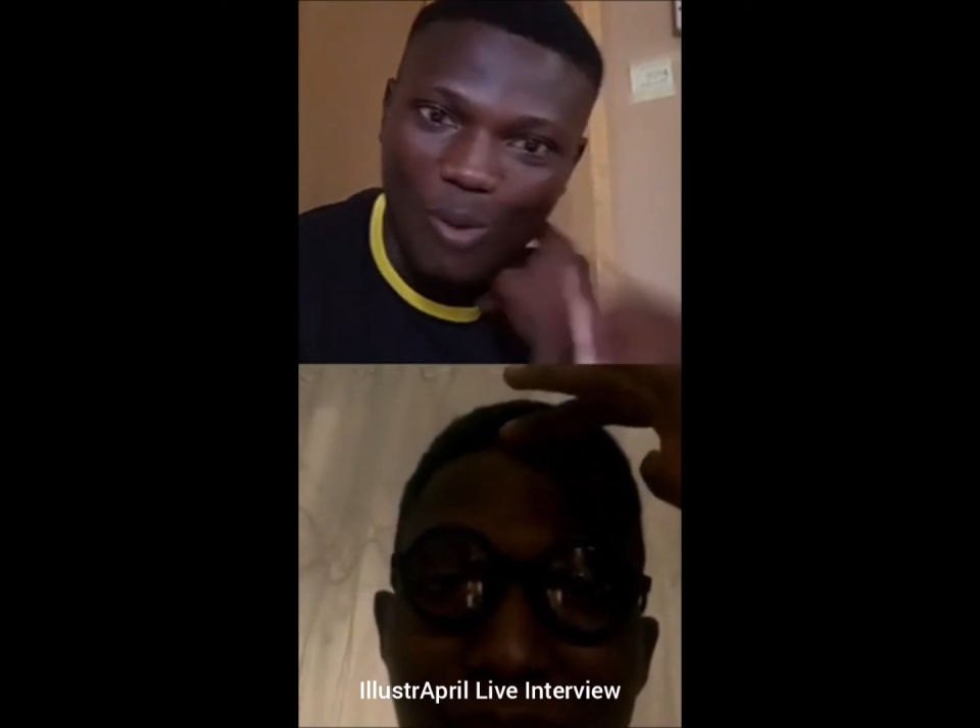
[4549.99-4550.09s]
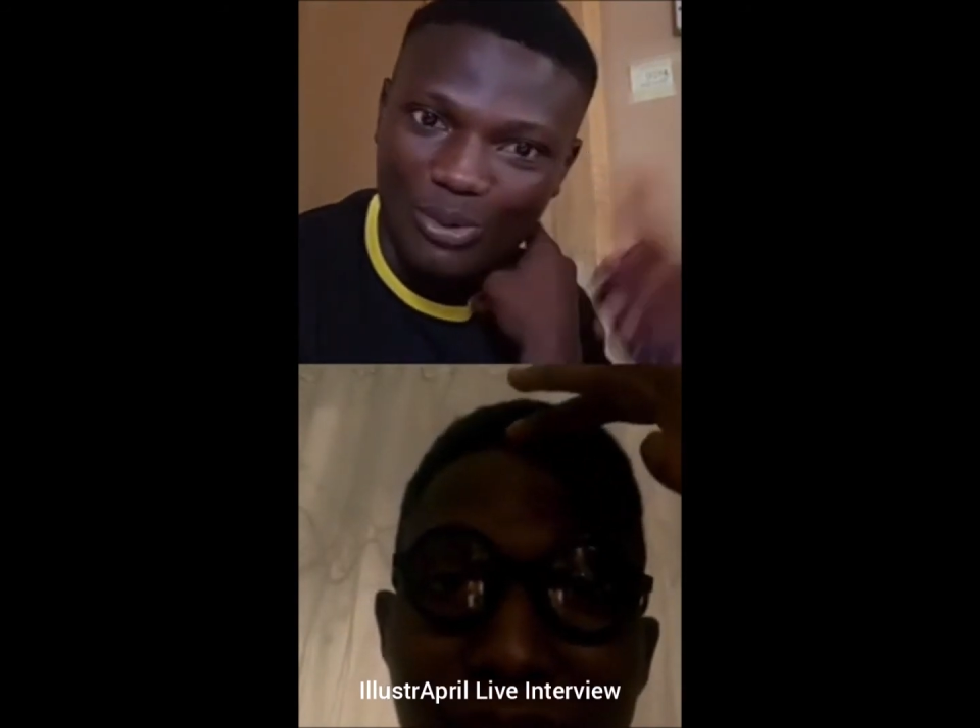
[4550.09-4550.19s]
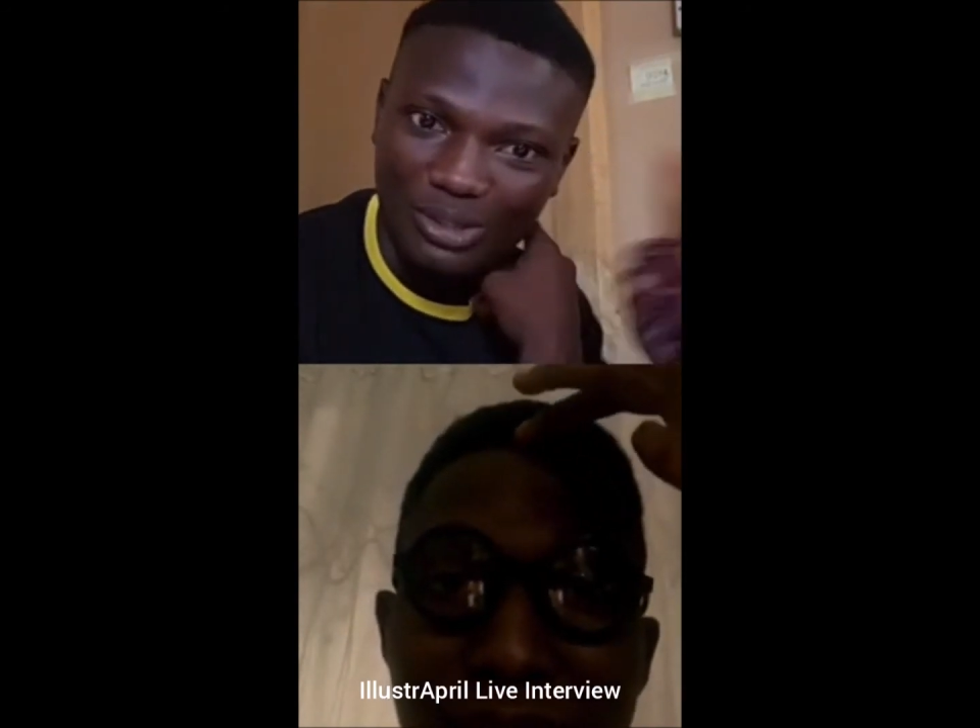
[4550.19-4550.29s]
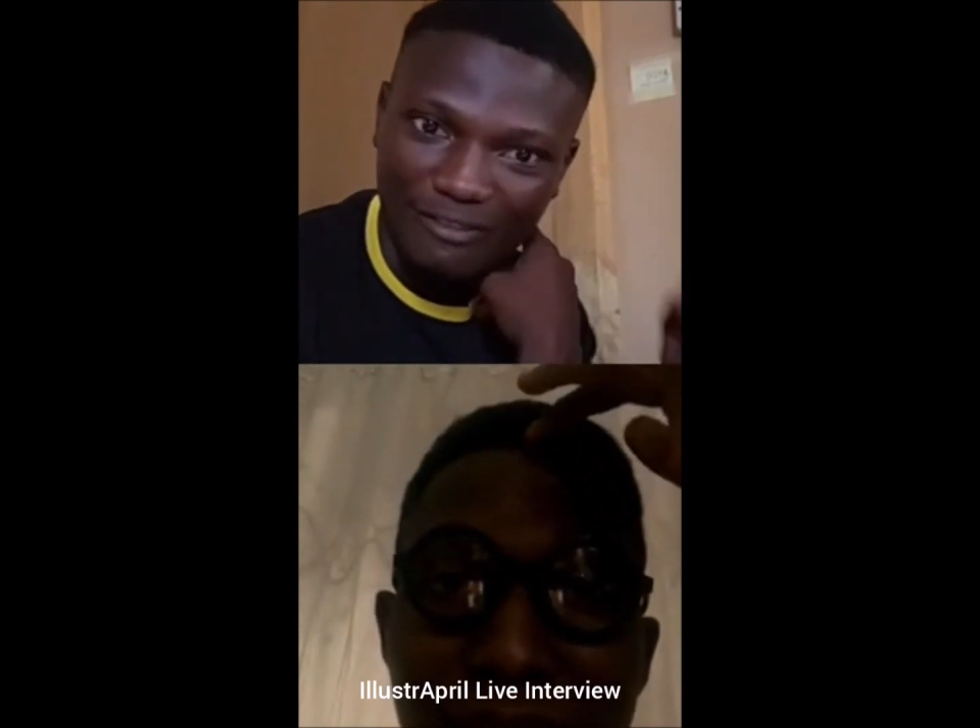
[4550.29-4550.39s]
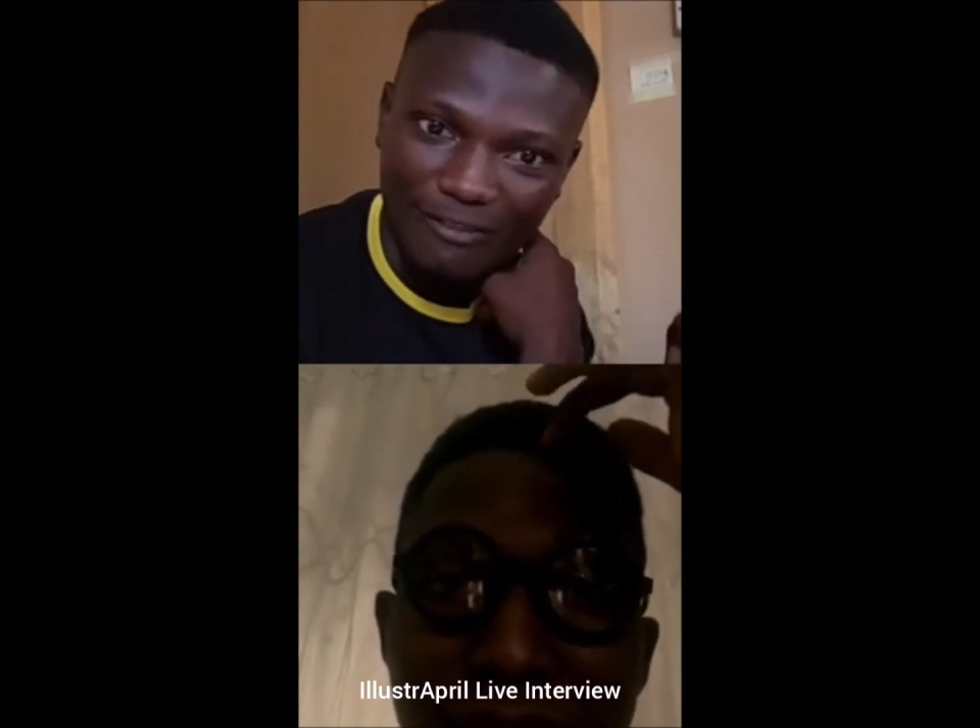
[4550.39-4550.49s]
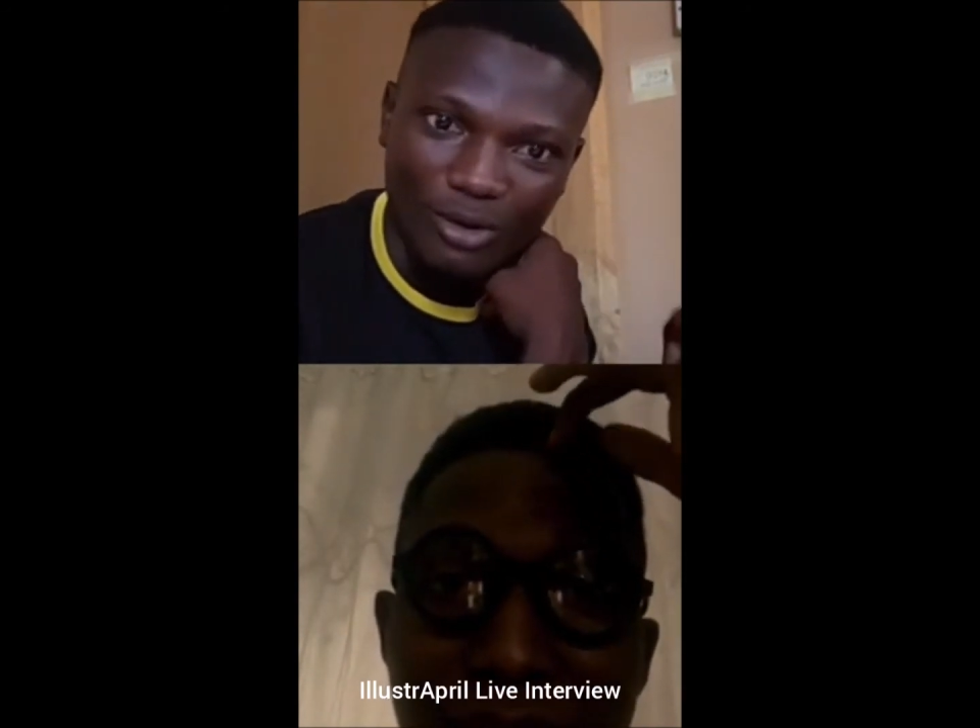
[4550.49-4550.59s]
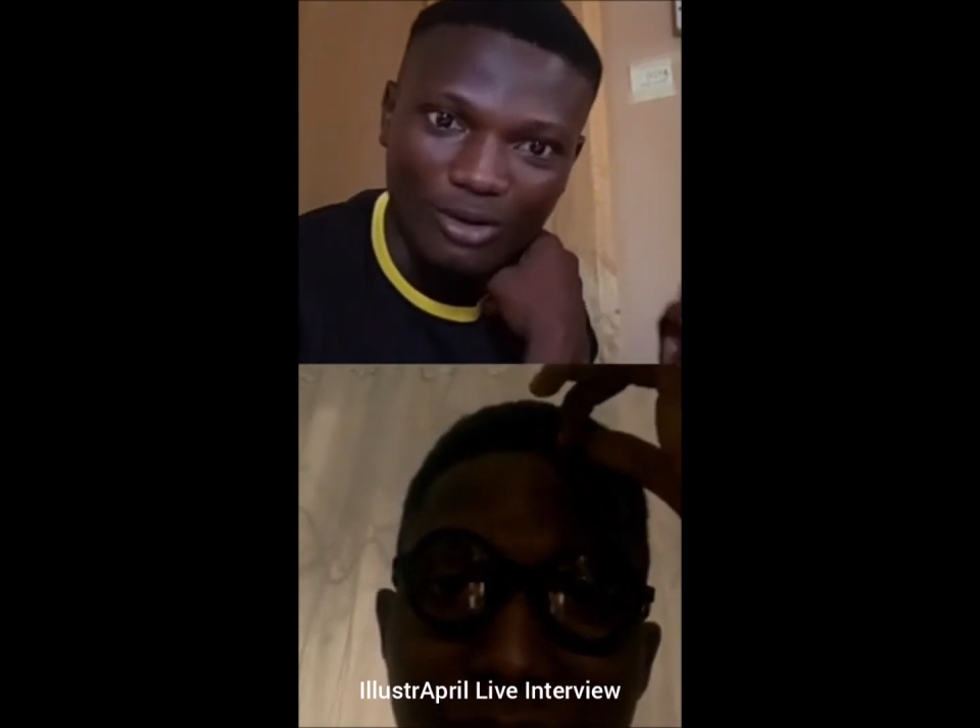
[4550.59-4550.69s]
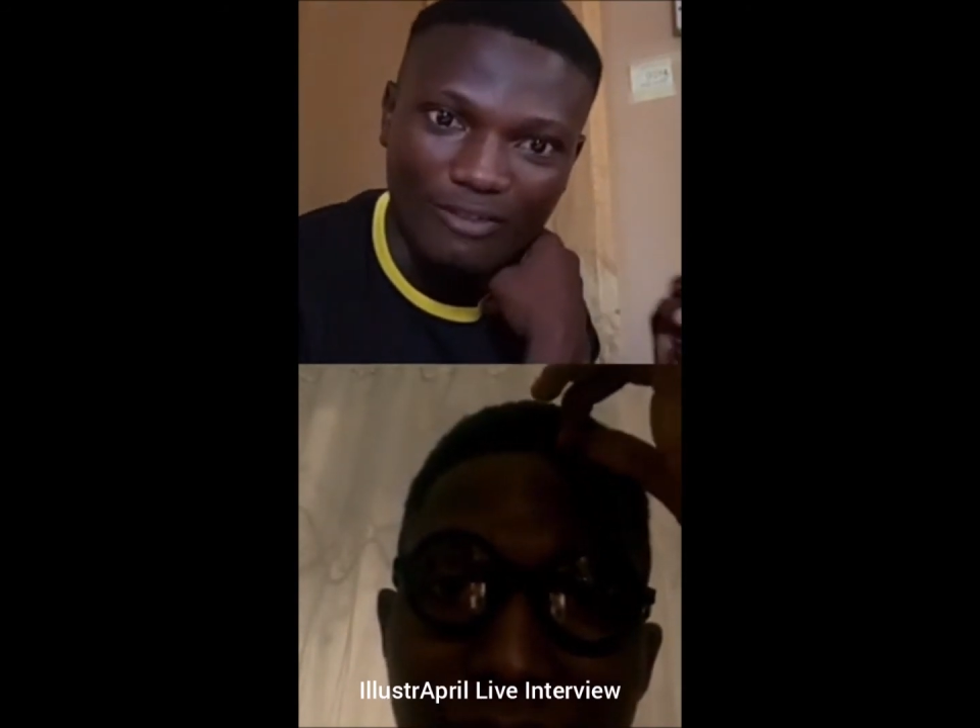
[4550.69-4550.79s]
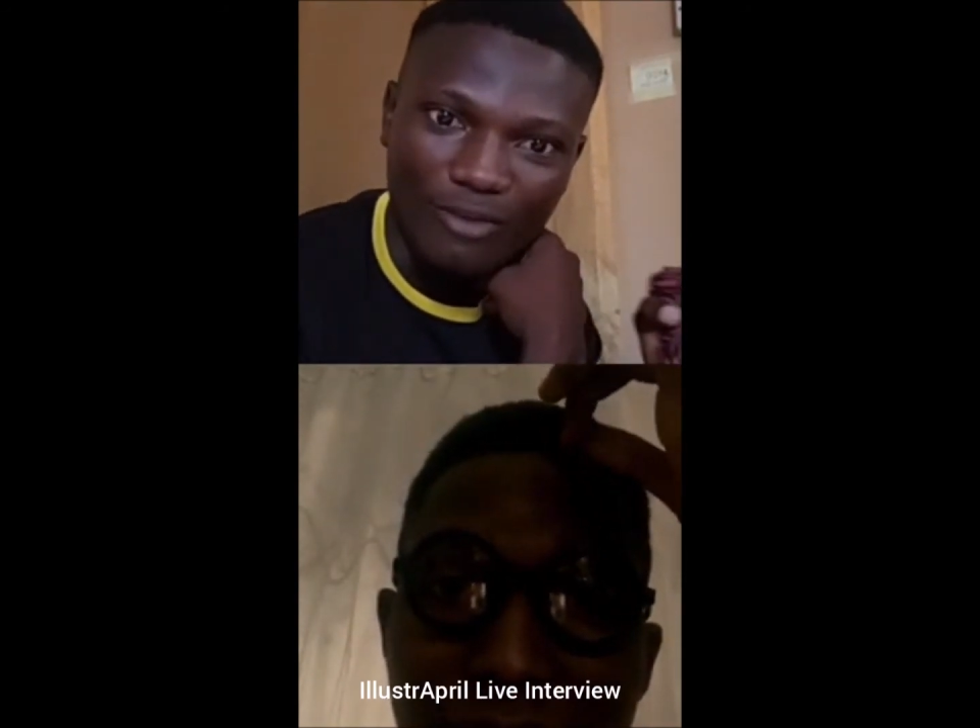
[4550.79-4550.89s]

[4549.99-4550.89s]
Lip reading: open the floor